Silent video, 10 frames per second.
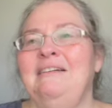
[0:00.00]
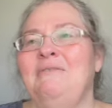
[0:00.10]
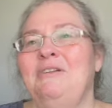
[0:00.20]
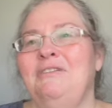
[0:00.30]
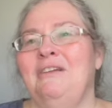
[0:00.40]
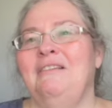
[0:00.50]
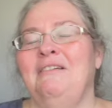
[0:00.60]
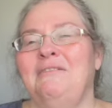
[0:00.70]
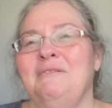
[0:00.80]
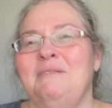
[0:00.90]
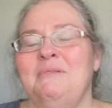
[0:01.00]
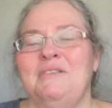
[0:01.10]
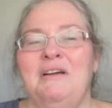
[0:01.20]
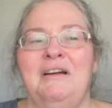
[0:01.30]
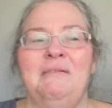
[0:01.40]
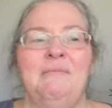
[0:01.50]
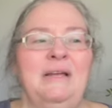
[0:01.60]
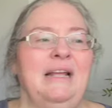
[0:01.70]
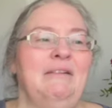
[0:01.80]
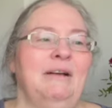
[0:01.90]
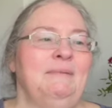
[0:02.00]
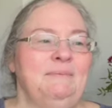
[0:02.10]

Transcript: which I thought was bizarre. But anyway,